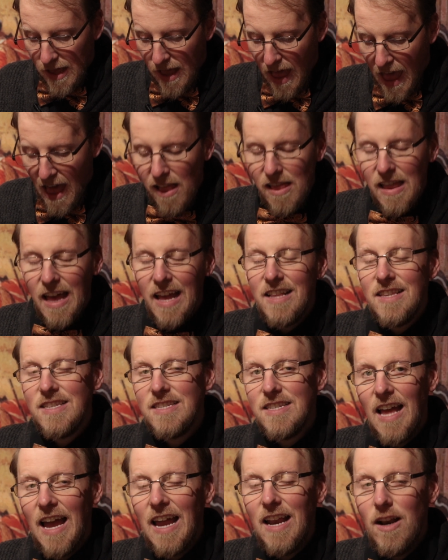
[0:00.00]
L.N.
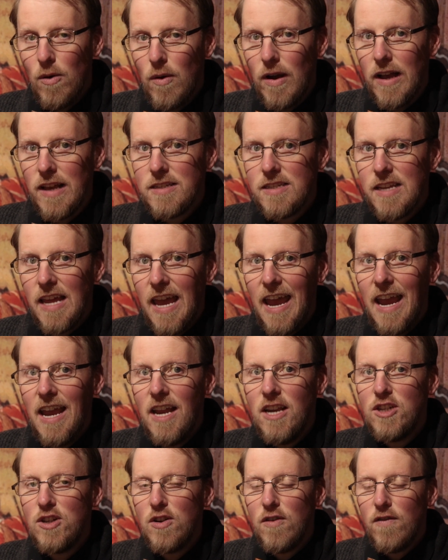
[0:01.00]
Steinquest,
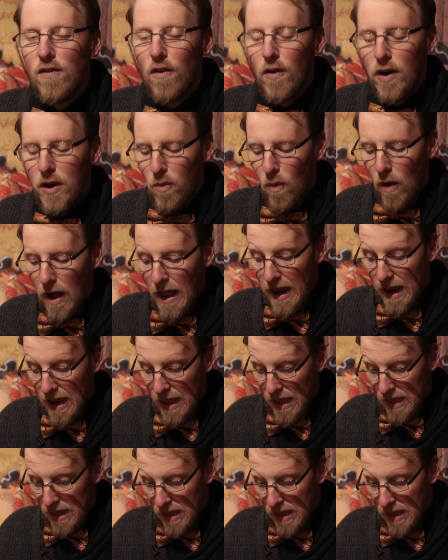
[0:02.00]
aged 41.